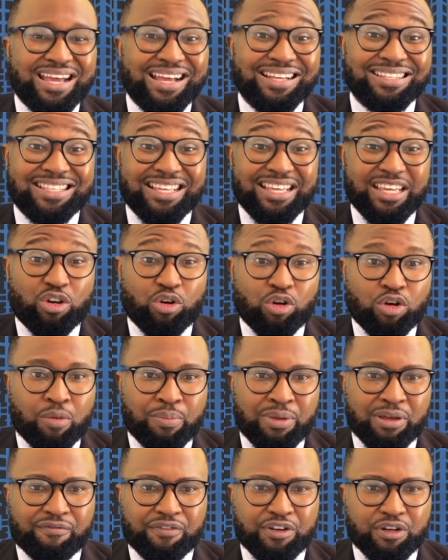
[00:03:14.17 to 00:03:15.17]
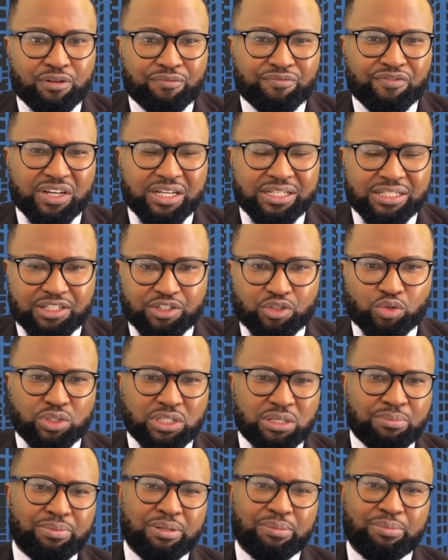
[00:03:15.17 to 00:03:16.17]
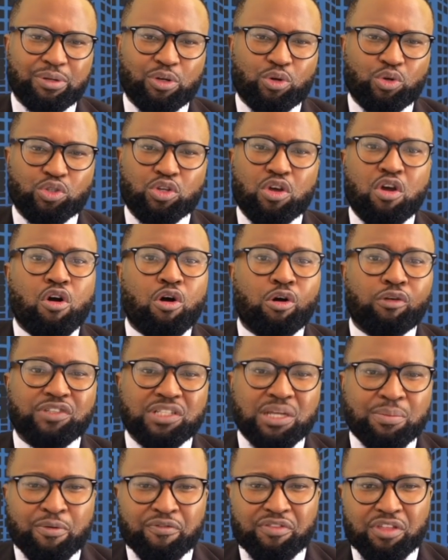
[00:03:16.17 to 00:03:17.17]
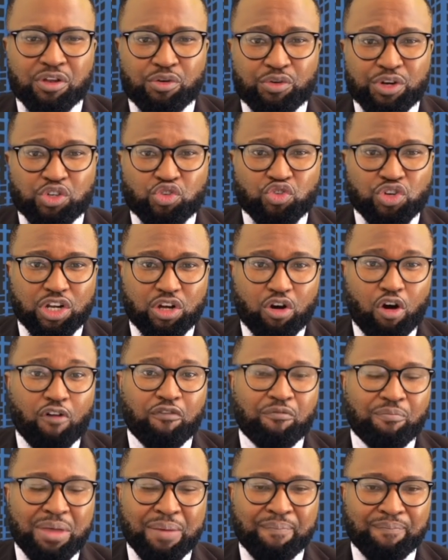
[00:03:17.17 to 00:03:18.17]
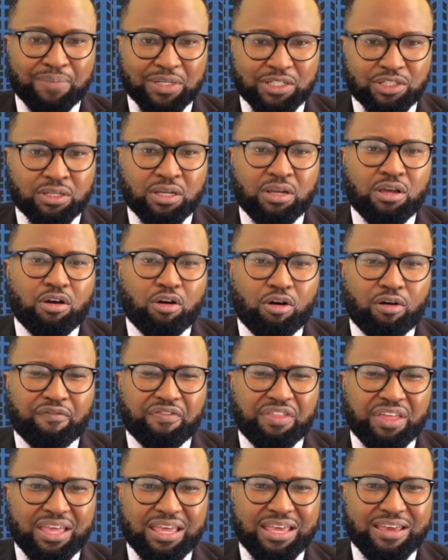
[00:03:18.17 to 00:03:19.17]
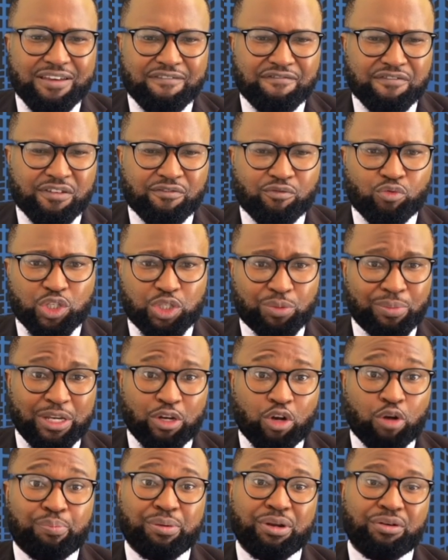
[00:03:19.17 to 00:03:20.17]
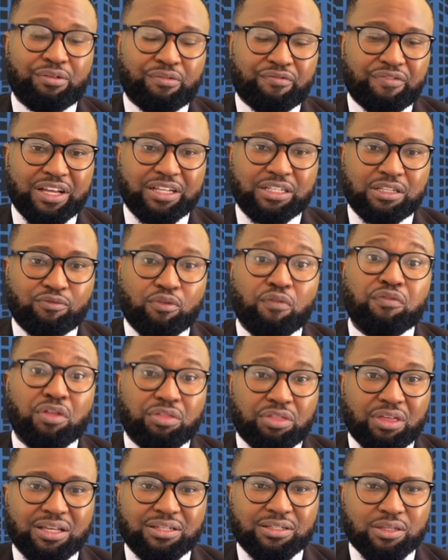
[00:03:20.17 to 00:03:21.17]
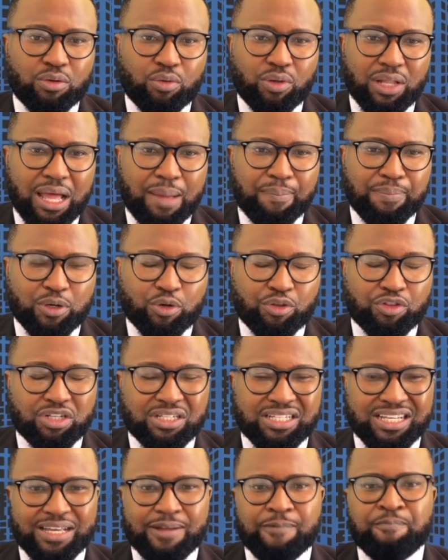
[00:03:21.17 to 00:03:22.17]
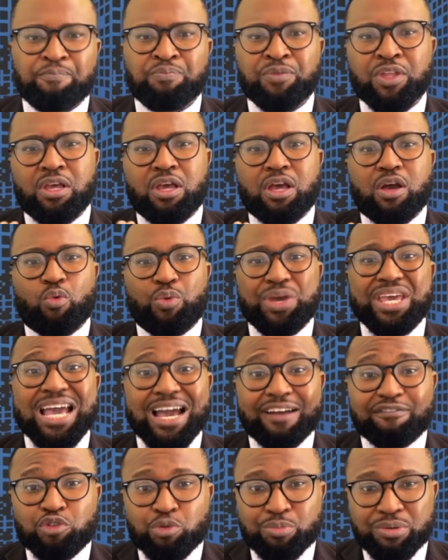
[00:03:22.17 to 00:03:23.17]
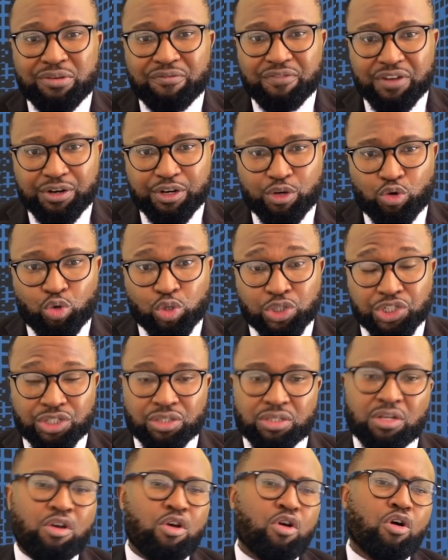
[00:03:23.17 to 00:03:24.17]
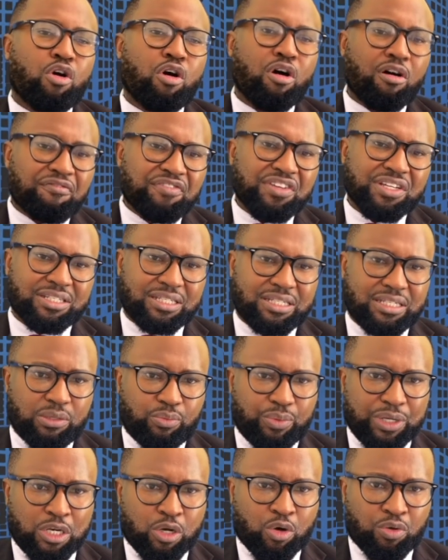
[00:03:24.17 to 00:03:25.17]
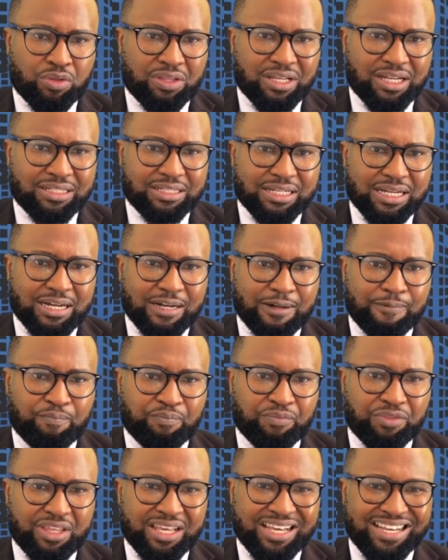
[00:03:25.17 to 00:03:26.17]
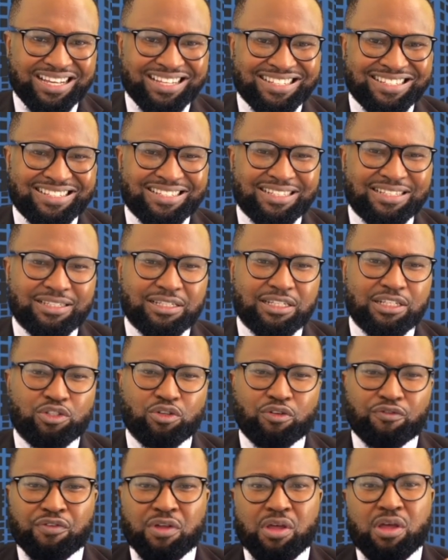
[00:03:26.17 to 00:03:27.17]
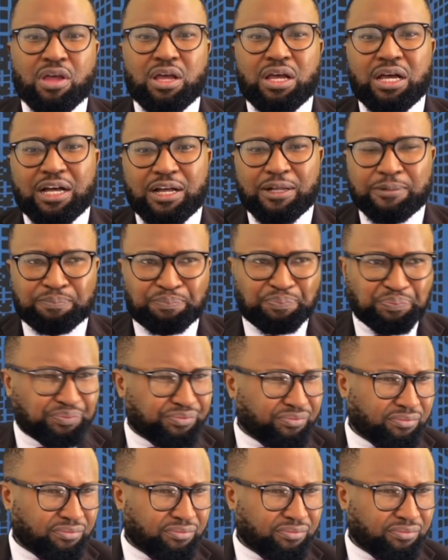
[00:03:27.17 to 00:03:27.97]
it's the economic freedom fighters or simply because of some of the rhetoric of members of the EFF, which may not be reflective of the things that will happen on the day. We have to be very cautious. Obviously, we know that there are instances of